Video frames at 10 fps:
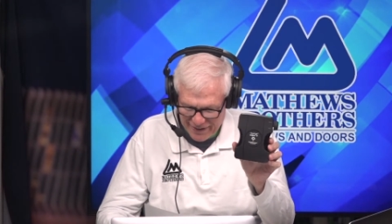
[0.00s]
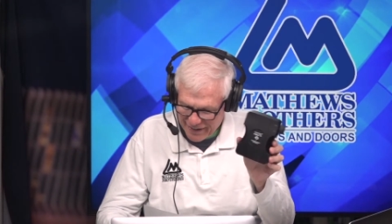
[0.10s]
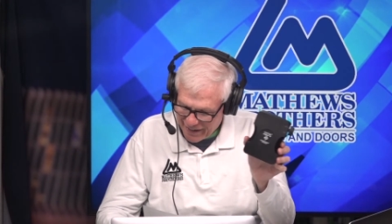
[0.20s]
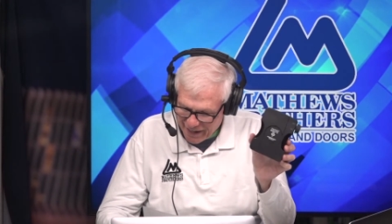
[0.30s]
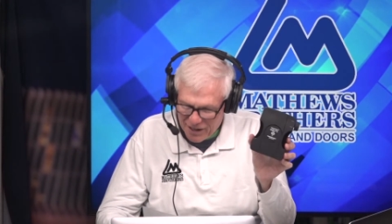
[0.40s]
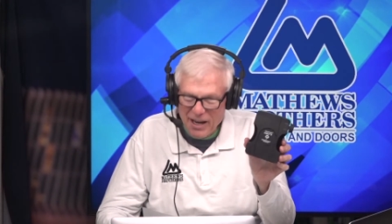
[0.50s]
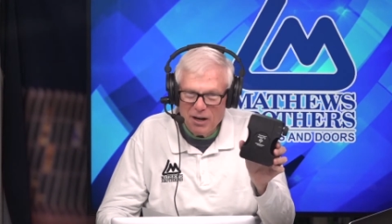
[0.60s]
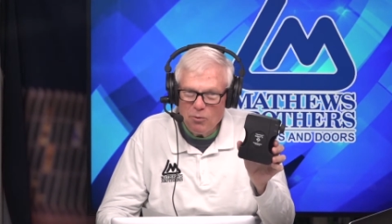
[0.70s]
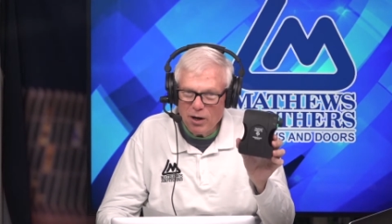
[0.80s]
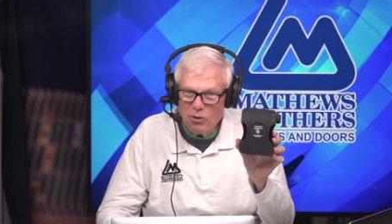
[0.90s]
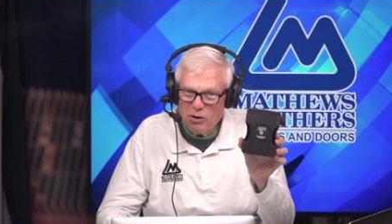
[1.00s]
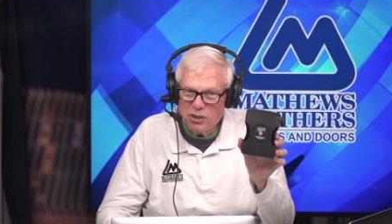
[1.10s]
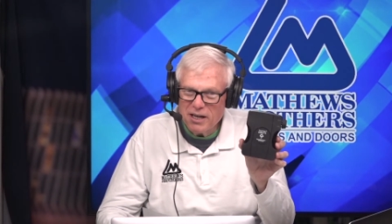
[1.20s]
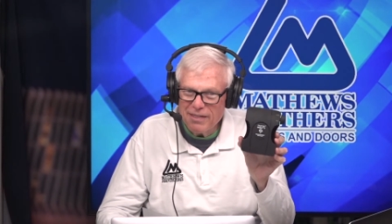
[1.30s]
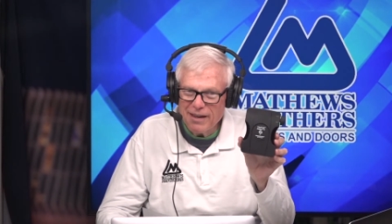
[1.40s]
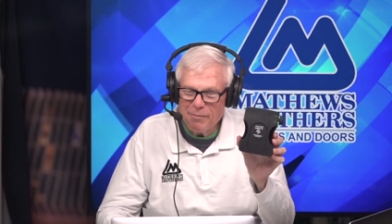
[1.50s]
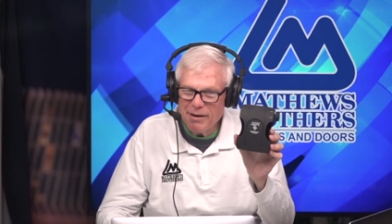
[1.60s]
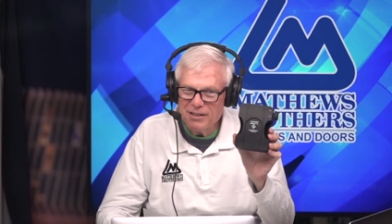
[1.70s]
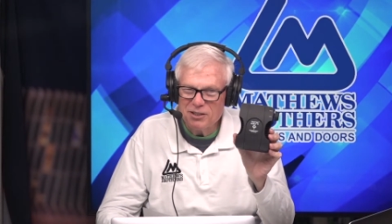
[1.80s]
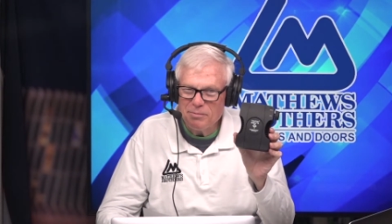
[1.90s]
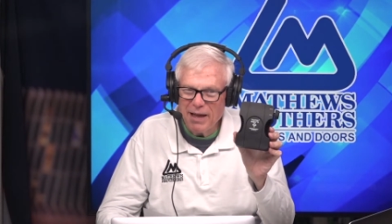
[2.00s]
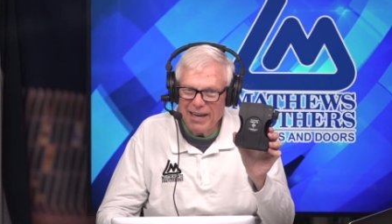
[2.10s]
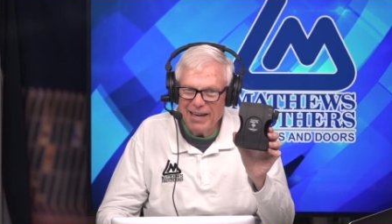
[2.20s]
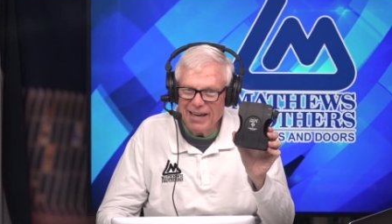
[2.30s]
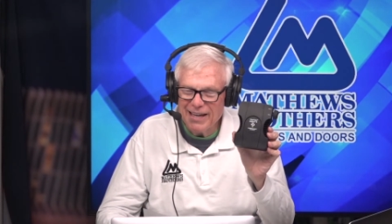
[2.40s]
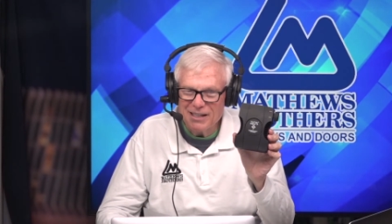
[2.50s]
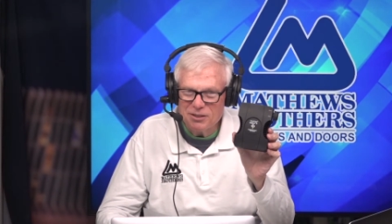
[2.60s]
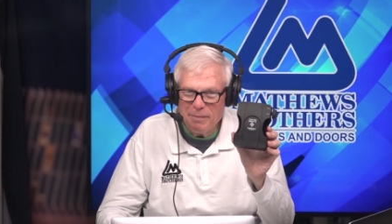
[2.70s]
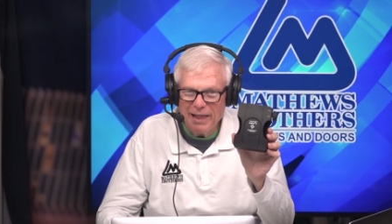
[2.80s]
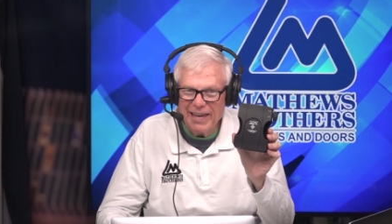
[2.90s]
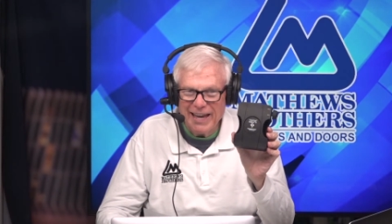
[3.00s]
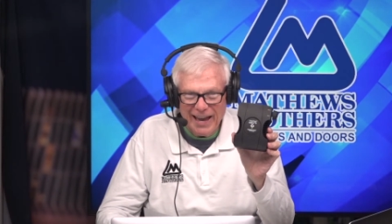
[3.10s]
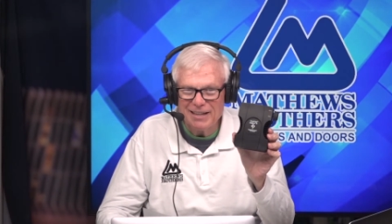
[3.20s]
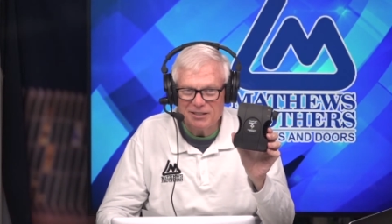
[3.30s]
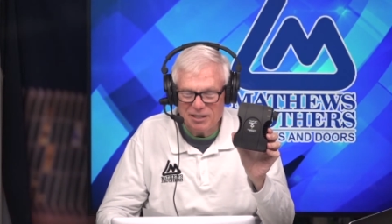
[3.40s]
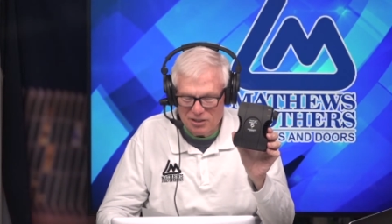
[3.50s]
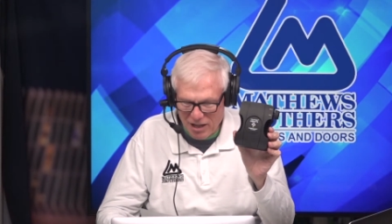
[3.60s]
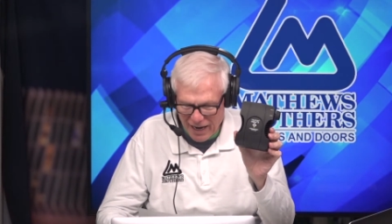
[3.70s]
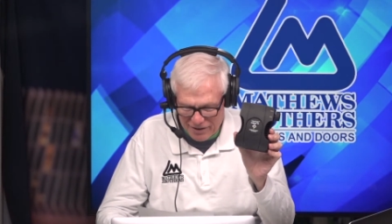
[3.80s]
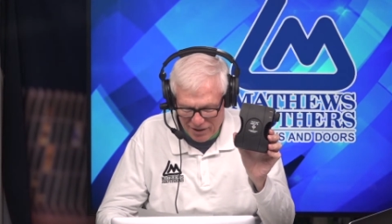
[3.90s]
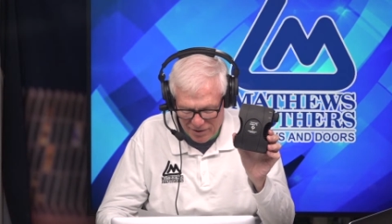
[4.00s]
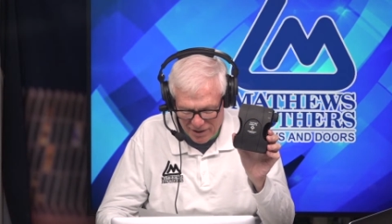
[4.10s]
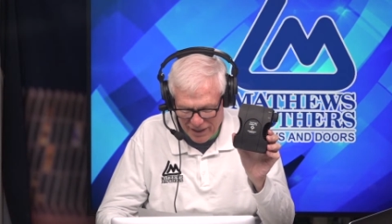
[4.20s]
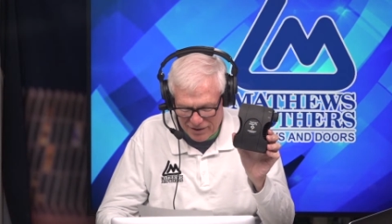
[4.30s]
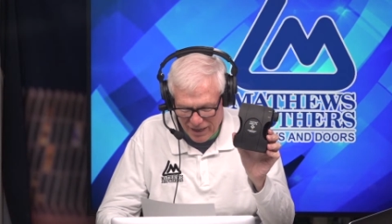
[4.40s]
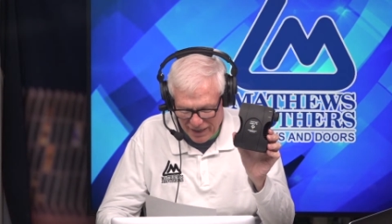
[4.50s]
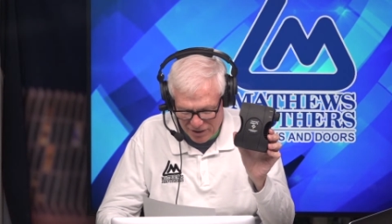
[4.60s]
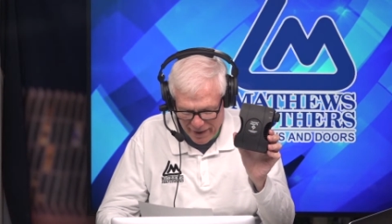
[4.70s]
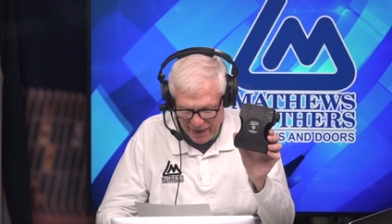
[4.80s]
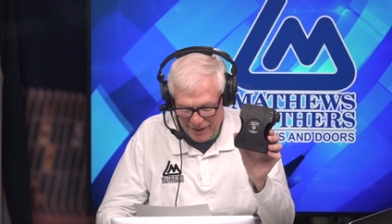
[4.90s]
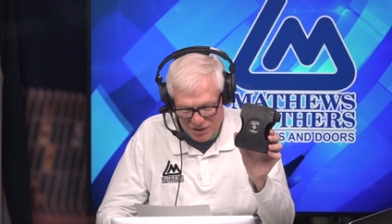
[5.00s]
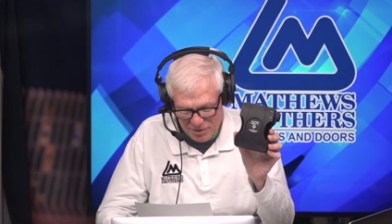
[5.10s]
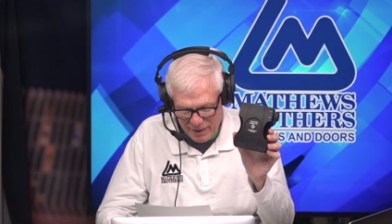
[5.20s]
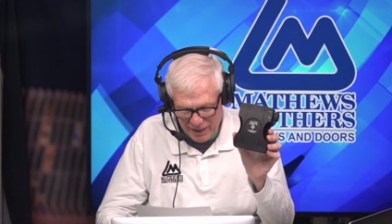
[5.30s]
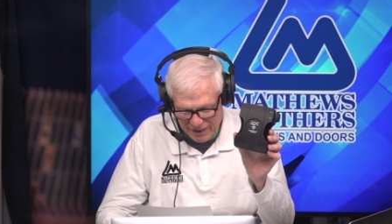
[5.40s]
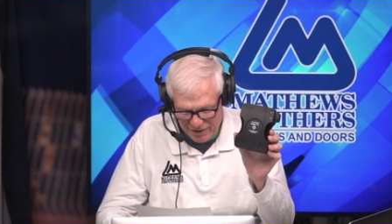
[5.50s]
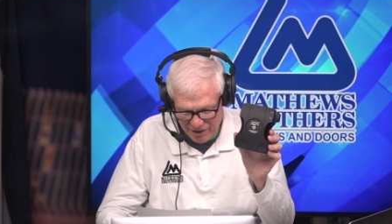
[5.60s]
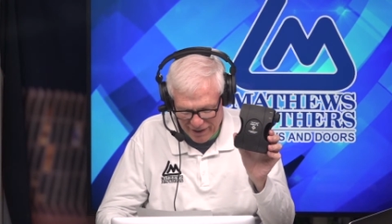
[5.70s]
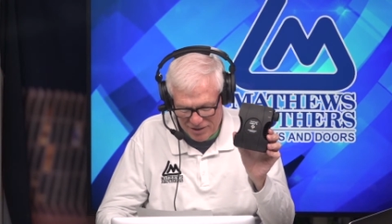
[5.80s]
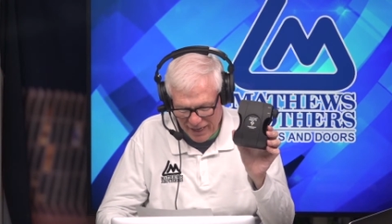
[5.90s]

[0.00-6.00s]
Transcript: And anyone who knows anything about smelly cats, it's Dr. Matt and smelly dogs.